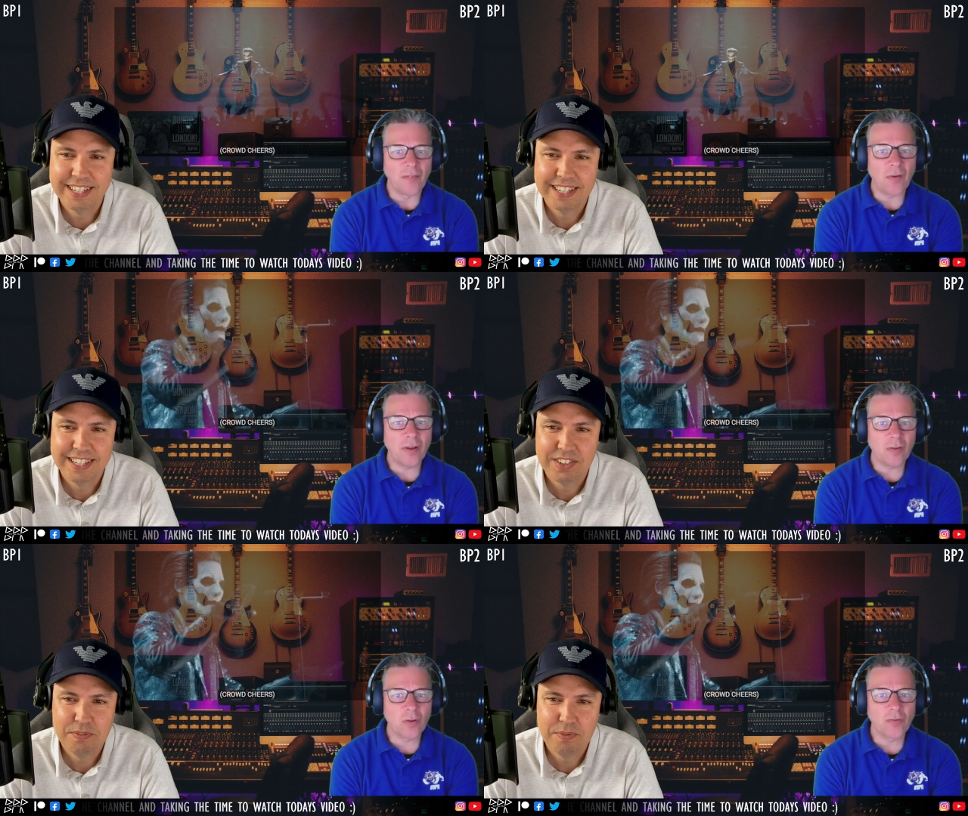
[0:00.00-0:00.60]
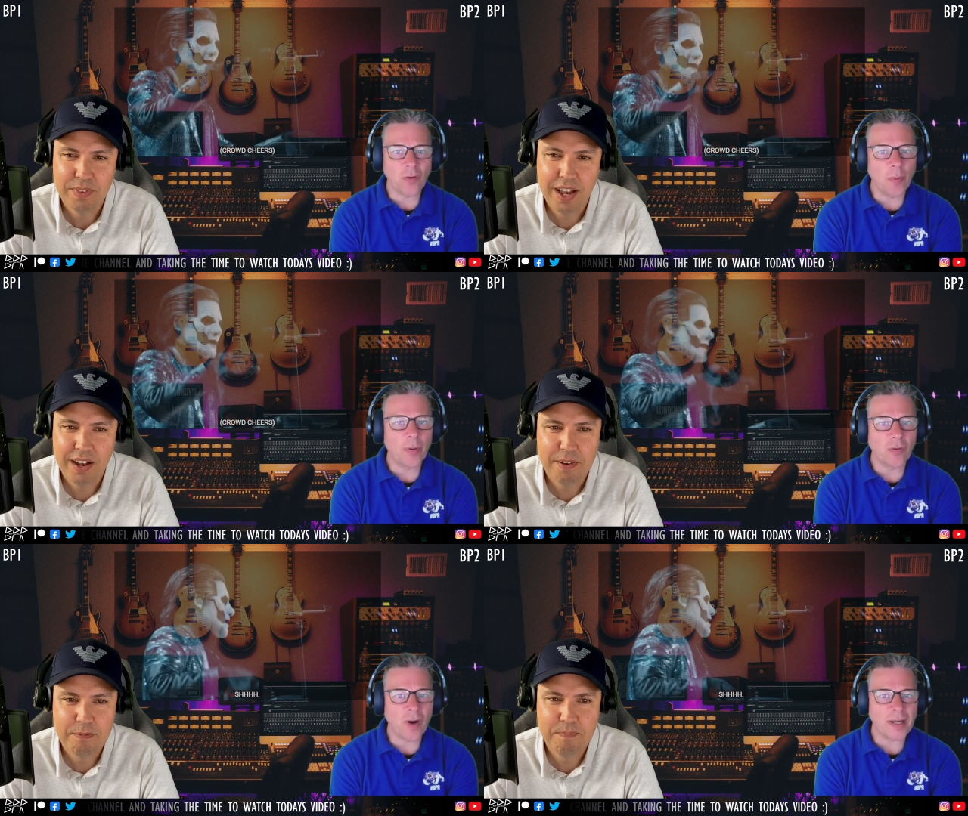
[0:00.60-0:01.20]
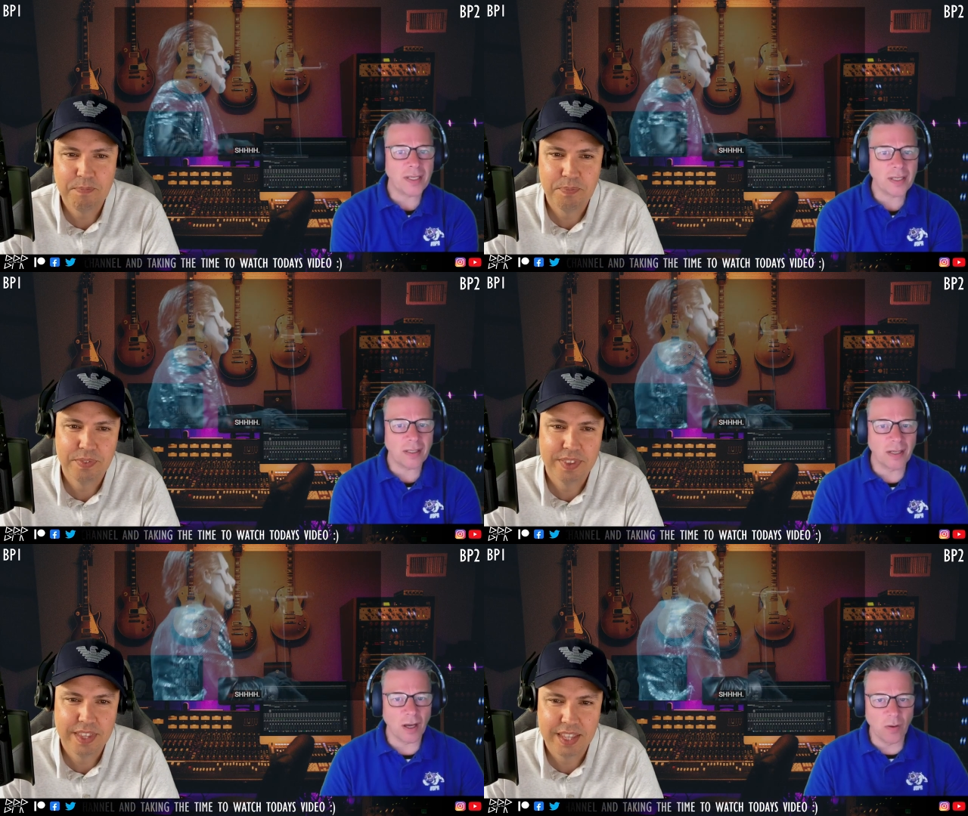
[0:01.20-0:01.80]
Speaker 1: very sort of operatic, you
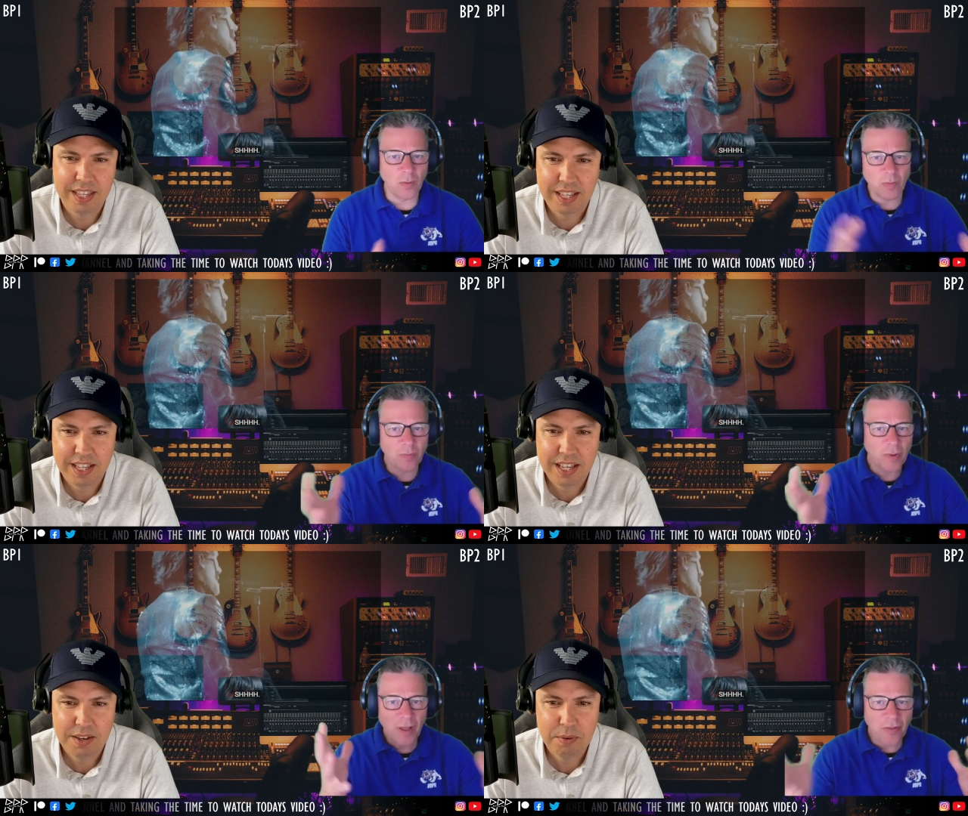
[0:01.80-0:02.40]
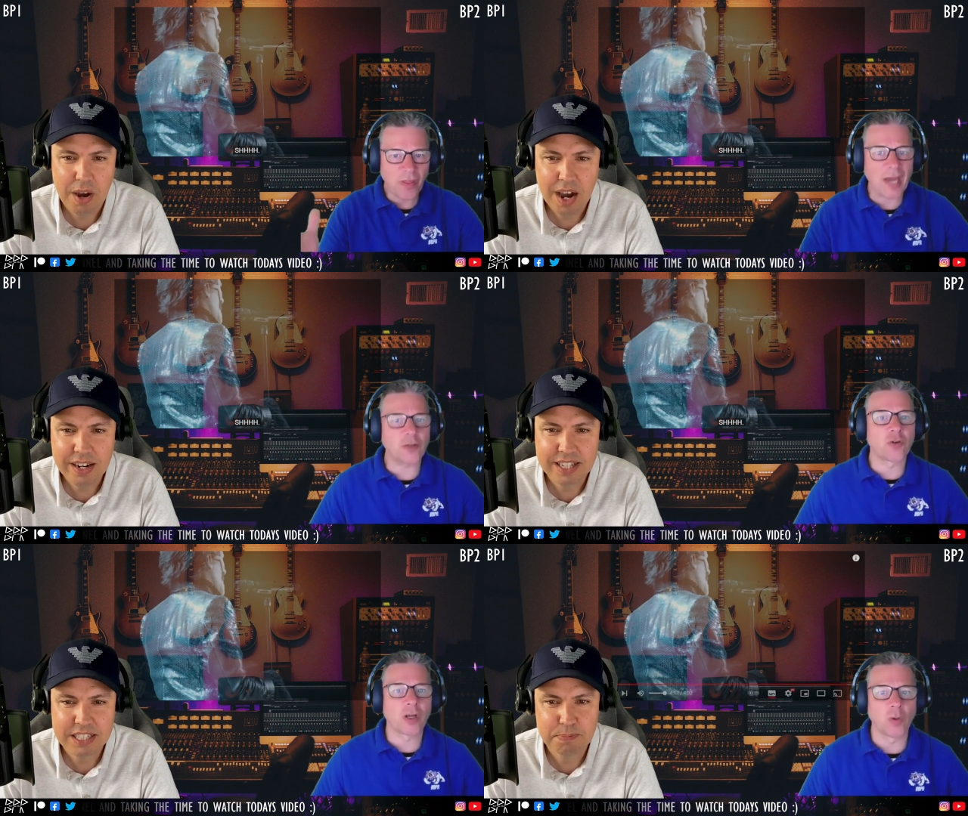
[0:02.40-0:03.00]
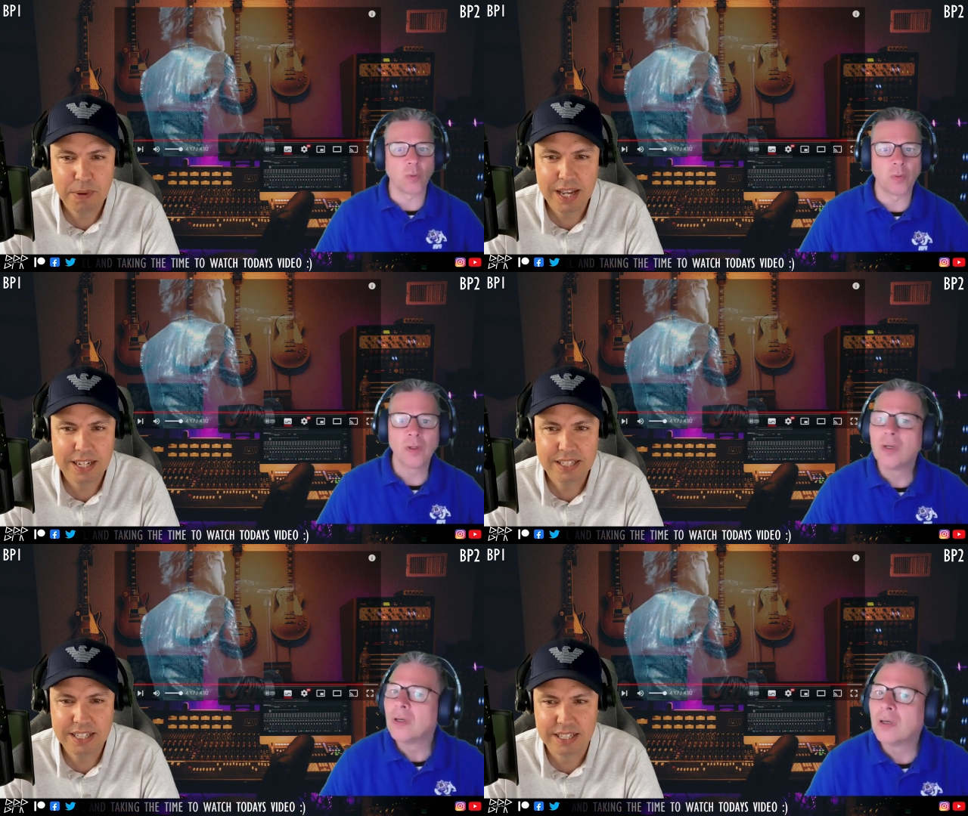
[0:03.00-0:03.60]
know, well, theatrical.
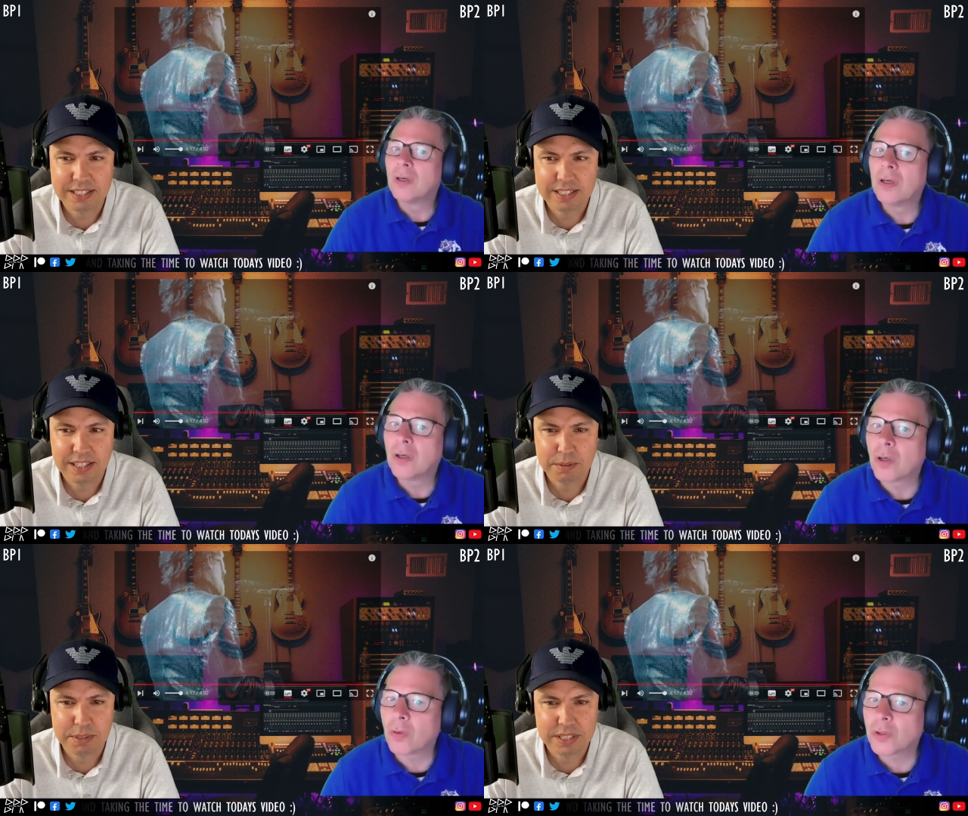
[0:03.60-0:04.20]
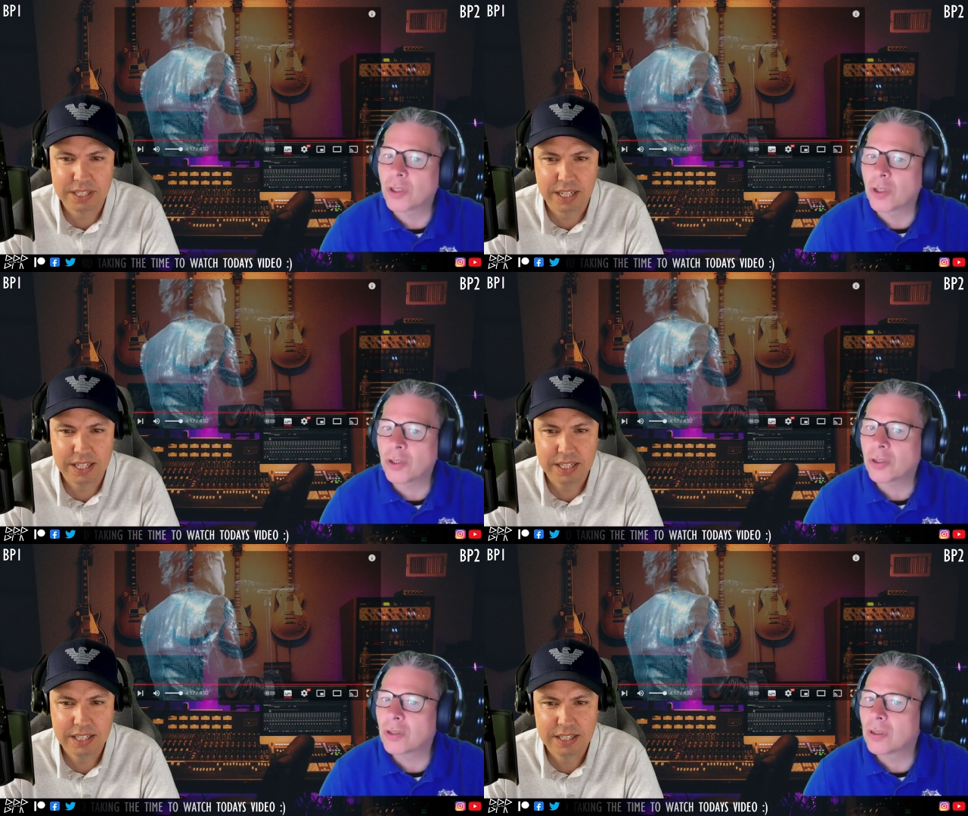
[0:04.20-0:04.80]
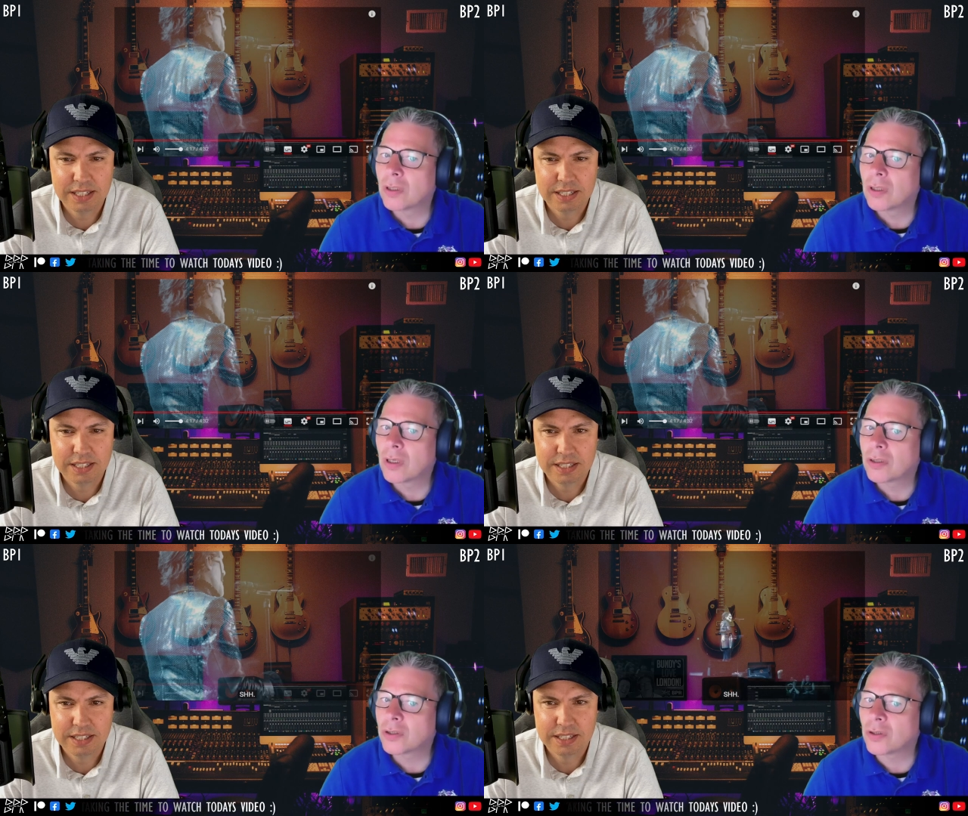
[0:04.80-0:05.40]
Unexpected, I would oh, say. shush,
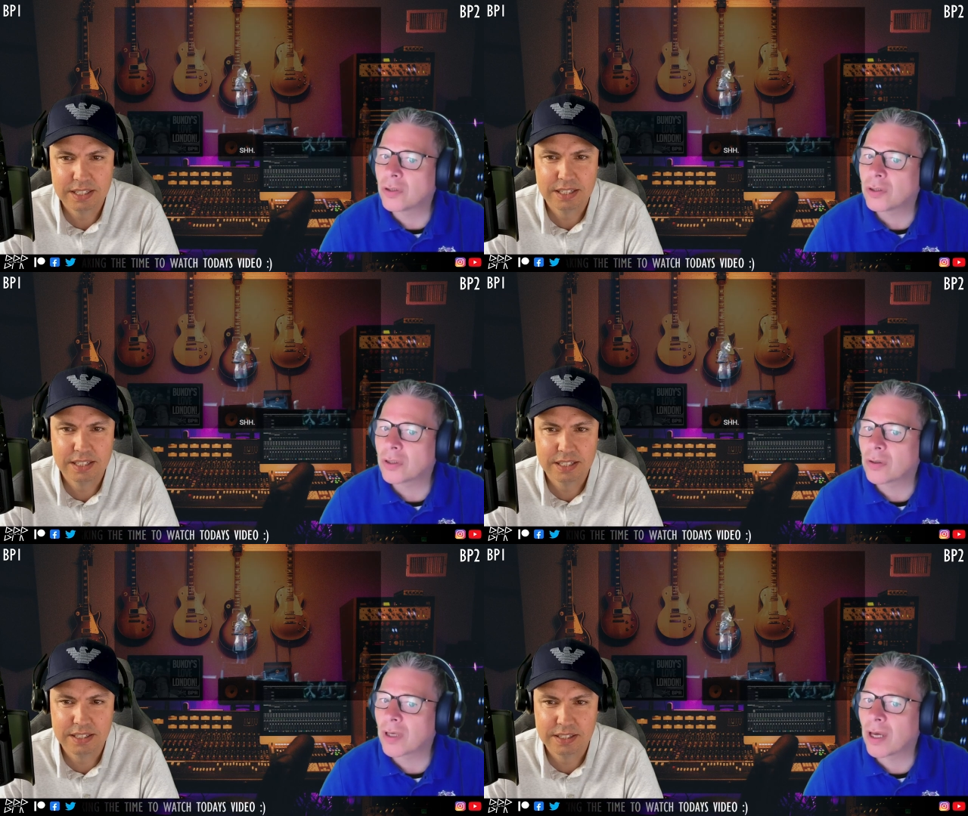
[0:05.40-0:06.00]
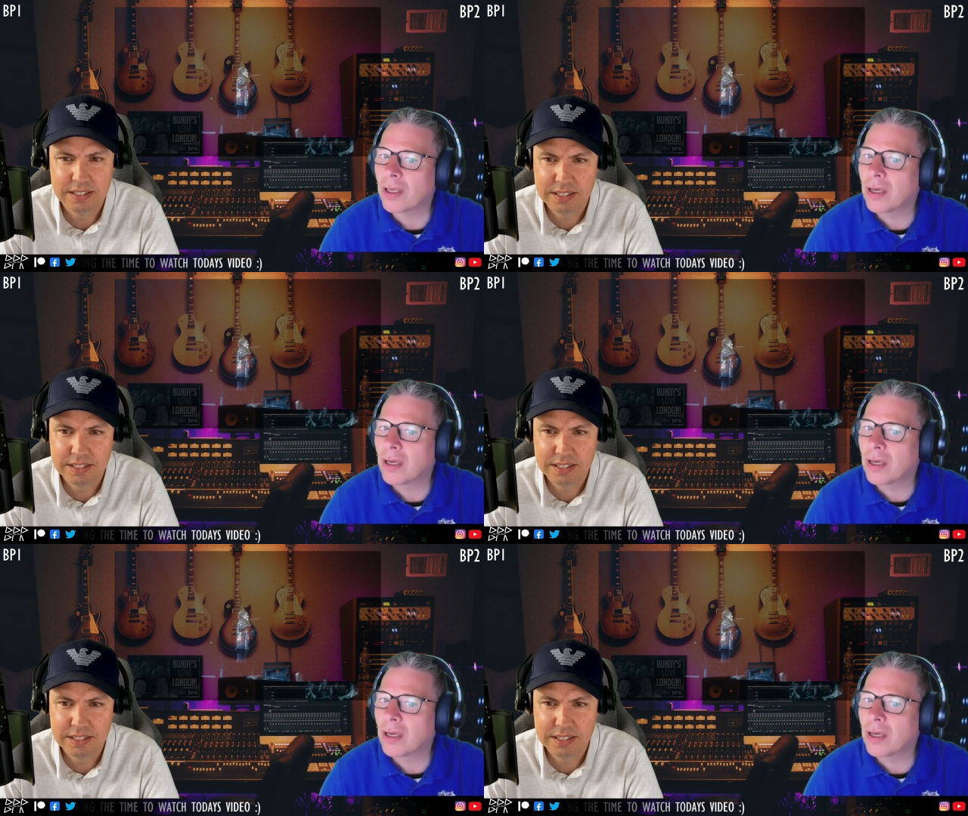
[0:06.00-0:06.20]
shush. Okay.